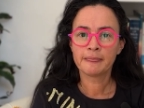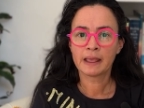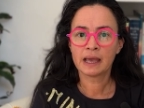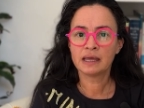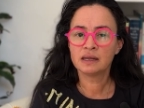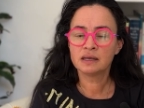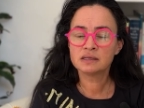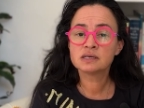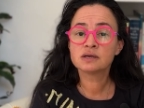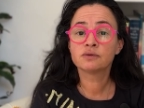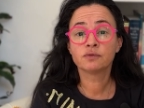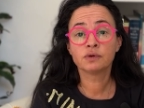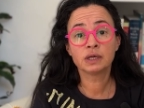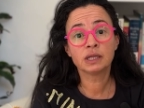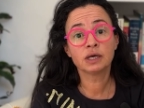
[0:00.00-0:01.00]
And it's a
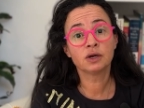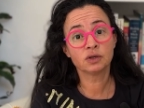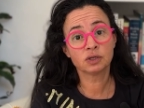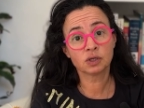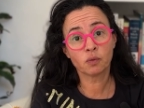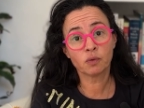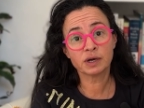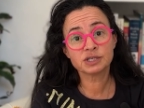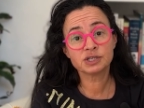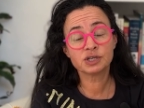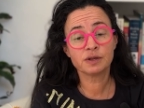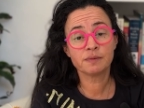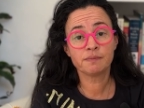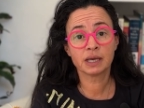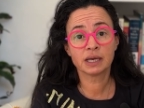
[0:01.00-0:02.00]
really good
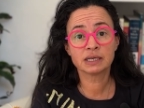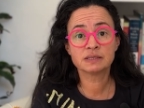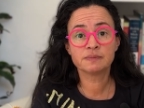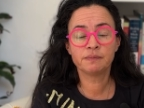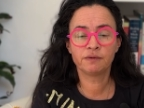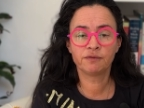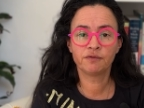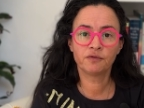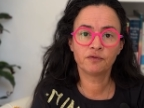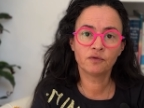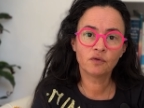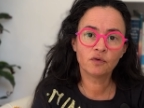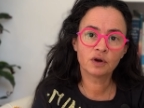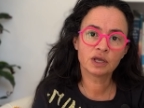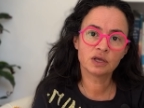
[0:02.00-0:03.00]
question because
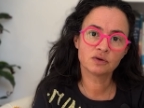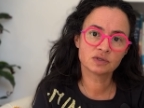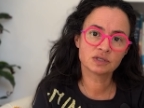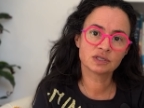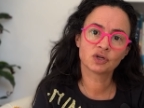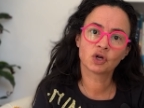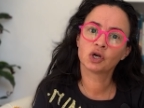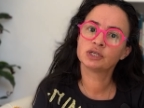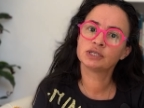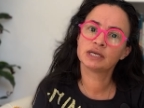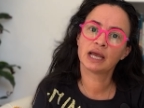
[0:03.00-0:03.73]
before you start